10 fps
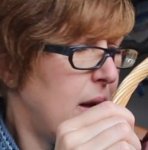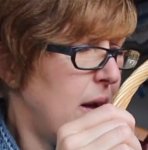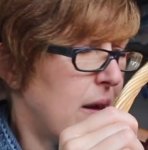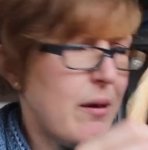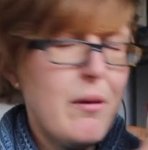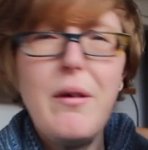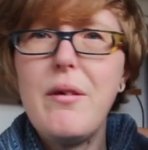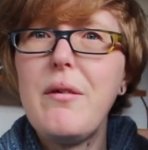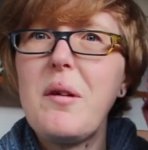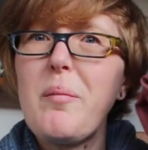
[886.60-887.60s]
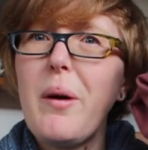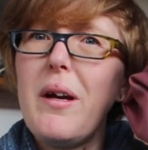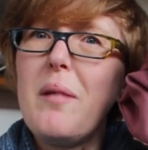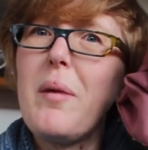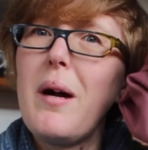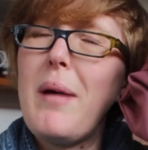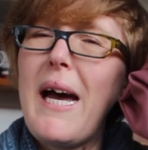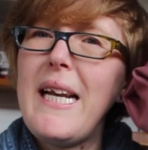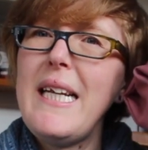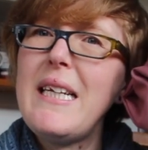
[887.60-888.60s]
yeah, so those are inspired by
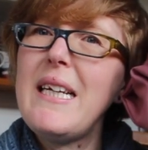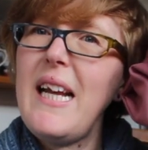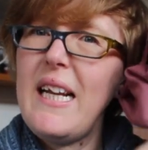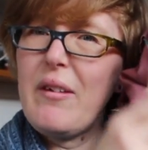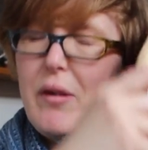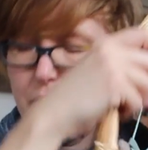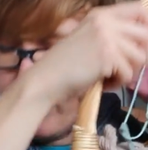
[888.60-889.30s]
Barney, and I'm